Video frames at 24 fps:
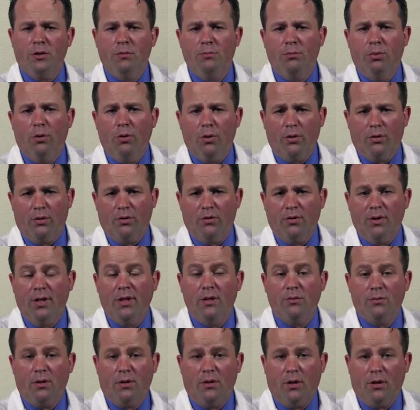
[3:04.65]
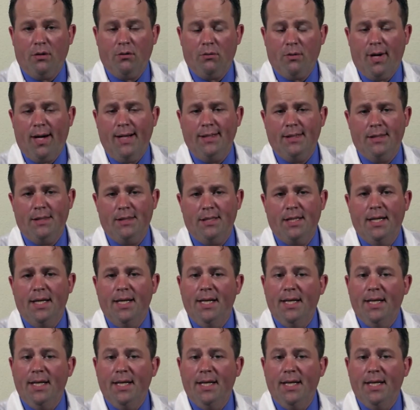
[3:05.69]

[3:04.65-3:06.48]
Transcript: important things with arthritis